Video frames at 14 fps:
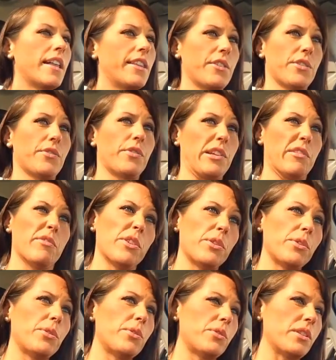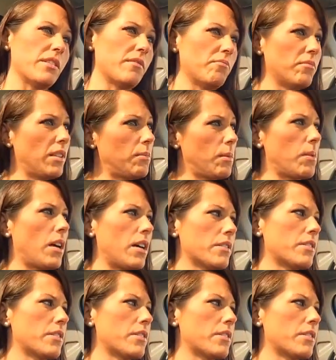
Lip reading: there was free food and blah blah blah.